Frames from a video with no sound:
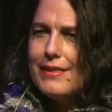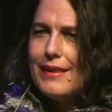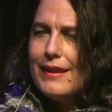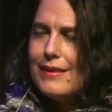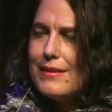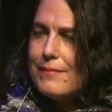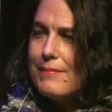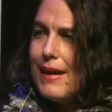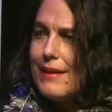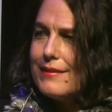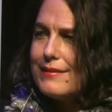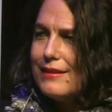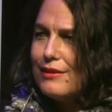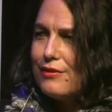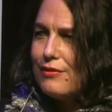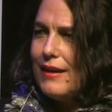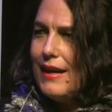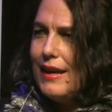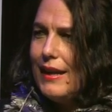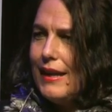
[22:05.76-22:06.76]
think the message
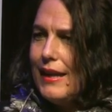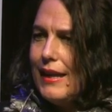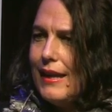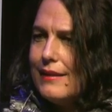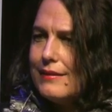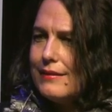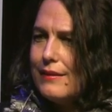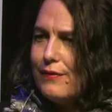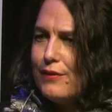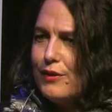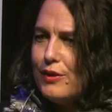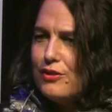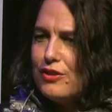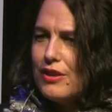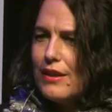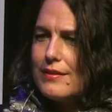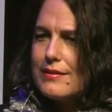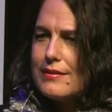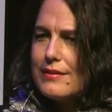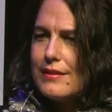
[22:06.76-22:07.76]
really is, if you
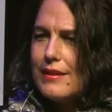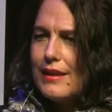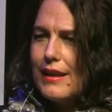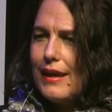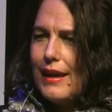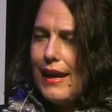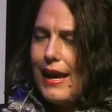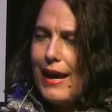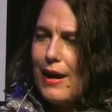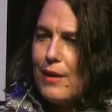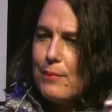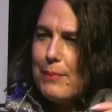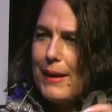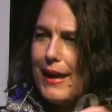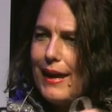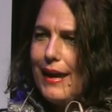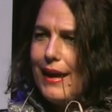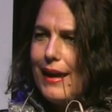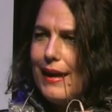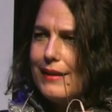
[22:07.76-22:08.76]
just think how
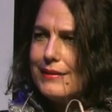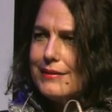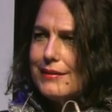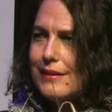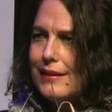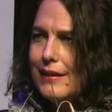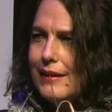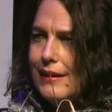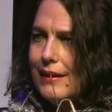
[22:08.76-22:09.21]
bad